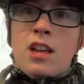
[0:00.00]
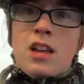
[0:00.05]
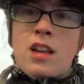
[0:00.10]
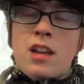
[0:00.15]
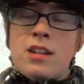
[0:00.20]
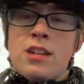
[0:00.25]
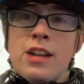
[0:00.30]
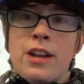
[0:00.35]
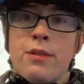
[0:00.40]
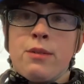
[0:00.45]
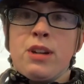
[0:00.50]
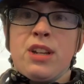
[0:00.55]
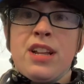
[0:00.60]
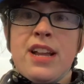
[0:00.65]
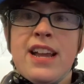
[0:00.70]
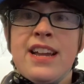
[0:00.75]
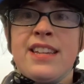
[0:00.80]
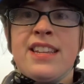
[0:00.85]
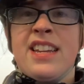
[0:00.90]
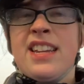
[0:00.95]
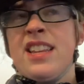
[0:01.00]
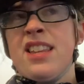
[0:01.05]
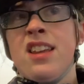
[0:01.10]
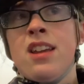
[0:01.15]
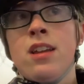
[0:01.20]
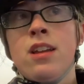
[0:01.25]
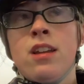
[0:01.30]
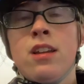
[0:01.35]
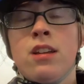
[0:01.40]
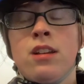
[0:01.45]
we're going to head in,
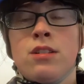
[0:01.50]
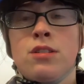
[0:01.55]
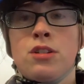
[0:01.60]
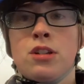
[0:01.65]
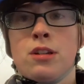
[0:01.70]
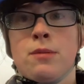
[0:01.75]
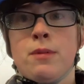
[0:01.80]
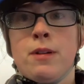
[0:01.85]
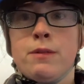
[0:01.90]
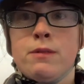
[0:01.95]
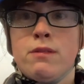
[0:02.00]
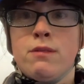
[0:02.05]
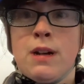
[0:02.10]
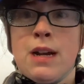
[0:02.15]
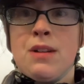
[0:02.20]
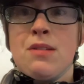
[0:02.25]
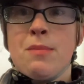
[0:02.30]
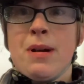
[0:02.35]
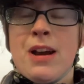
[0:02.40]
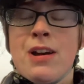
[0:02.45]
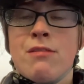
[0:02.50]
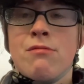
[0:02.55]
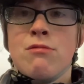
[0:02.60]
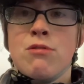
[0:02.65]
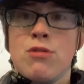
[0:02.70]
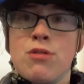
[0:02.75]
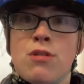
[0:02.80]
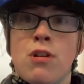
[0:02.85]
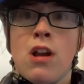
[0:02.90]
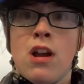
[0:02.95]
took a bit of a roundabout
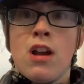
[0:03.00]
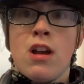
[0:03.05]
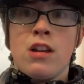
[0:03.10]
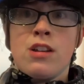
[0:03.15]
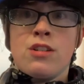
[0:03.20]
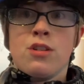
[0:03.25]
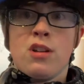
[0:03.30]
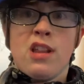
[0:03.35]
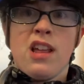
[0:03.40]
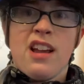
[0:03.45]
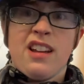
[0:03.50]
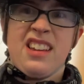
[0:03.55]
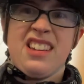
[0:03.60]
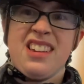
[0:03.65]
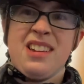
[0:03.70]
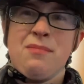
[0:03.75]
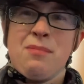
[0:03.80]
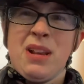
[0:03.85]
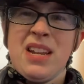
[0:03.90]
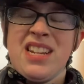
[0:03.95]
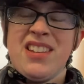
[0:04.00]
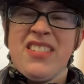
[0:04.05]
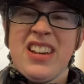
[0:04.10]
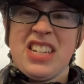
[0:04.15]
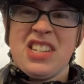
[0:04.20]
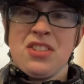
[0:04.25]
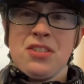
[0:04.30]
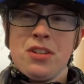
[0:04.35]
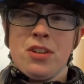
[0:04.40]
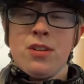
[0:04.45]
route so that I could get plenty of
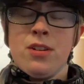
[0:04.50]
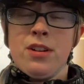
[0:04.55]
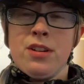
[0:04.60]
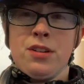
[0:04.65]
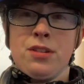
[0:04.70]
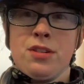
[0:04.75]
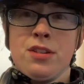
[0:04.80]
exercise.